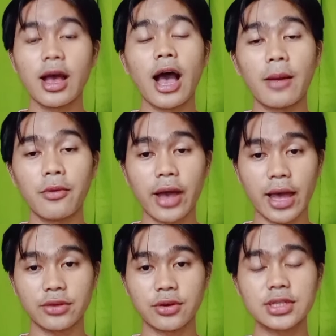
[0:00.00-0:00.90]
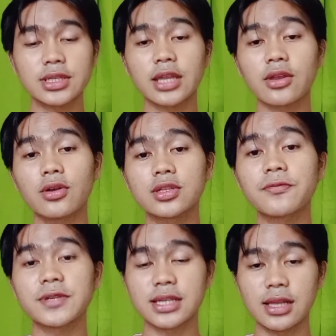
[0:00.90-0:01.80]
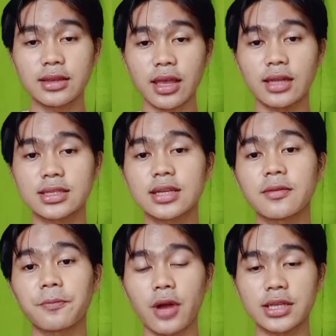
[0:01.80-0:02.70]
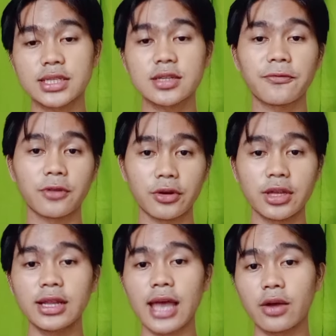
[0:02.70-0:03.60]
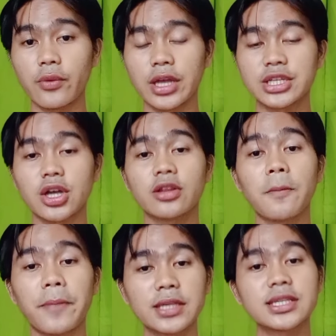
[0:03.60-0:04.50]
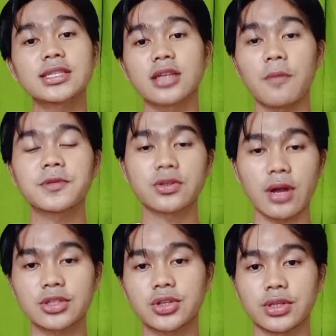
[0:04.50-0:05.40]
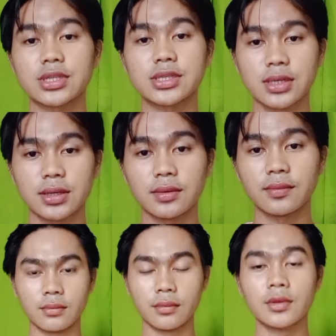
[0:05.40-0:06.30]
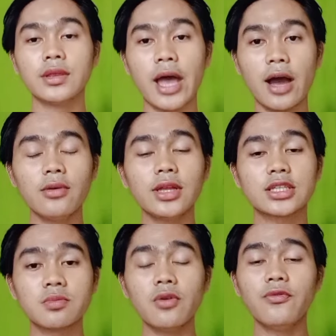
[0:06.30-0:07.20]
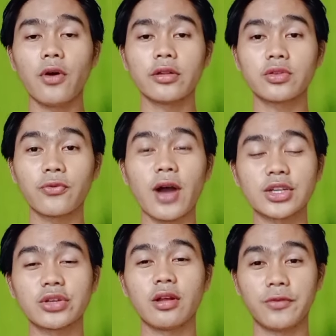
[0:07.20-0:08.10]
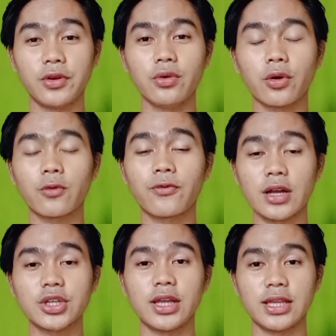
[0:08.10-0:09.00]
Among others, it also facilitates the process of learning language on the basis of structures. Now, let's move on to functional view or functionalism.